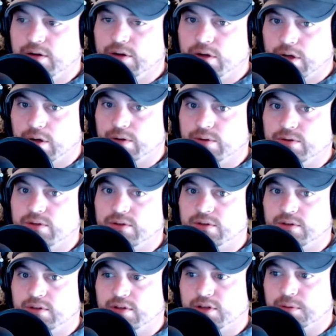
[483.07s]
goes
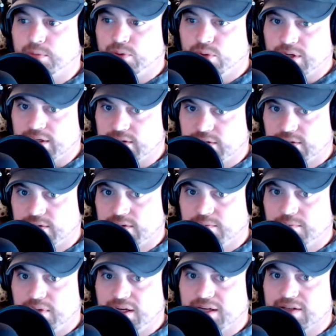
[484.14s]
to the priests,
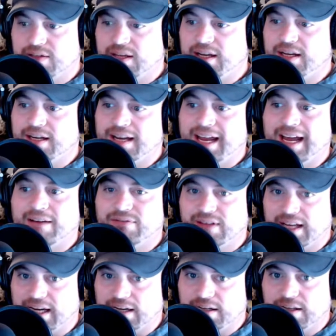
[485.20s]
because they didn't have
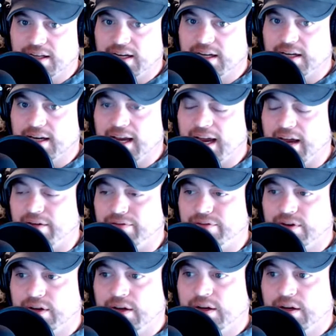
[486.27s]
land and they didn't have